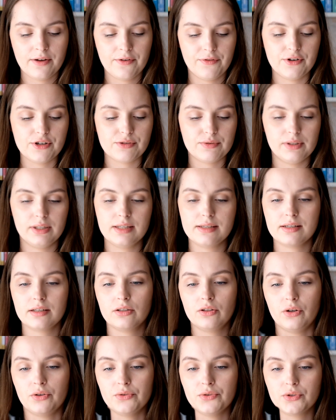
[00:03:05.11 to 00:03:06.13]
First one is a
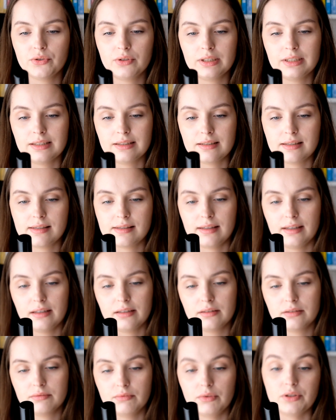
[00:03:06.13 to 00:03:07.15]
contouring stick,
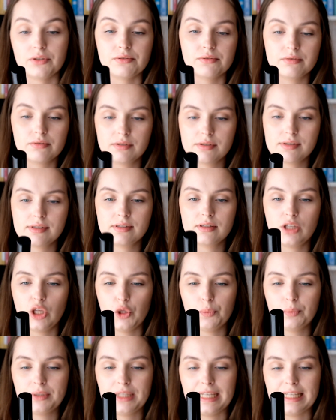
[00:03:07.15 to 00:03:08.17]
well,
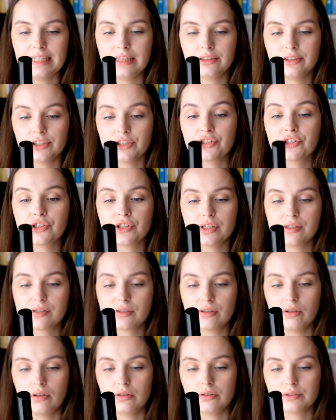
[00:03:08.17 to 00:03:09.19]
Sculpting Touch it's
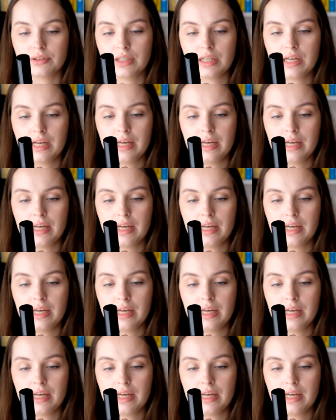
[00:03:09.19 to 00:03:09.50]
called.